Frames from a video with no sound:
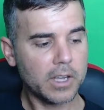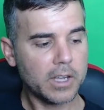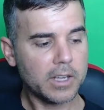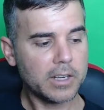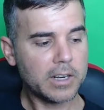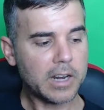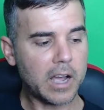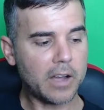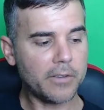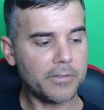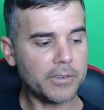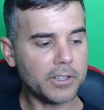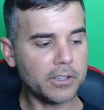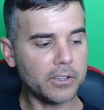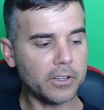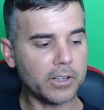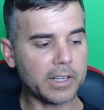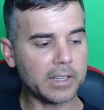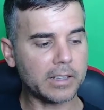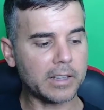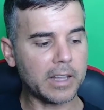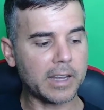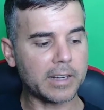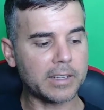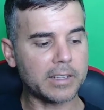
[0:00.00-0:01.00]
Now, if you look
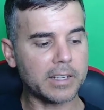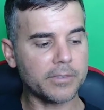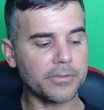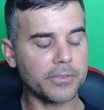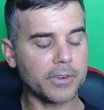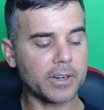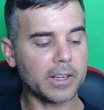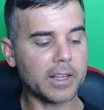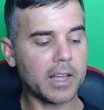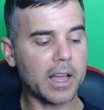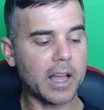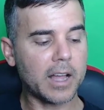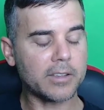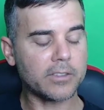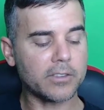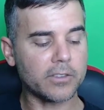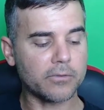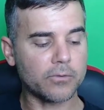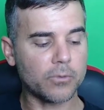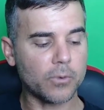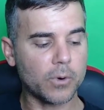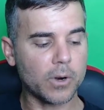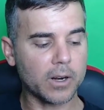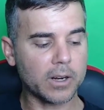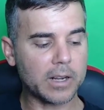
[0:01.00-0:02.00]
at like different kinds
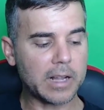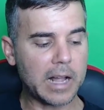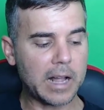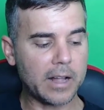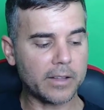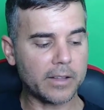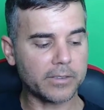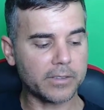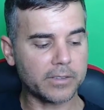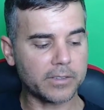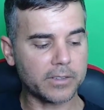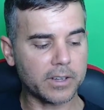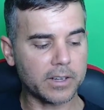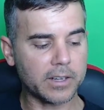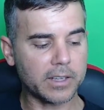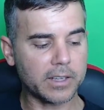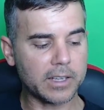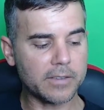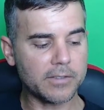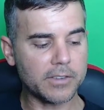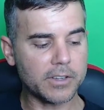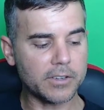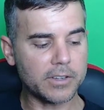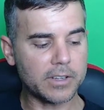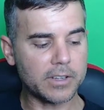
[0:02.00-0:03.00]
of workouts, it's going to
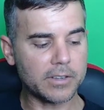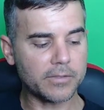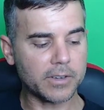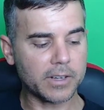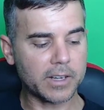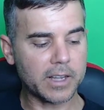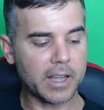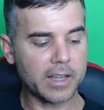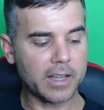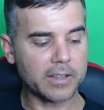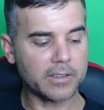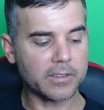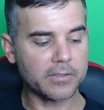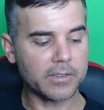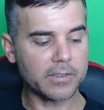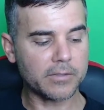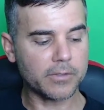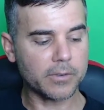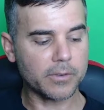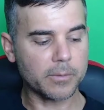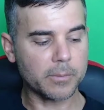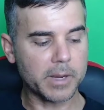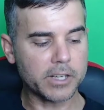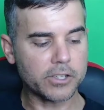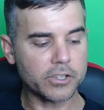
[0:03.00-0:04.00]
give you different kinds of
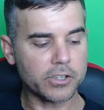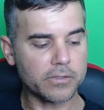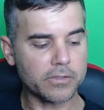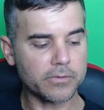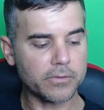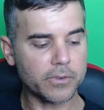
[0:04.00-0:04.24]
information.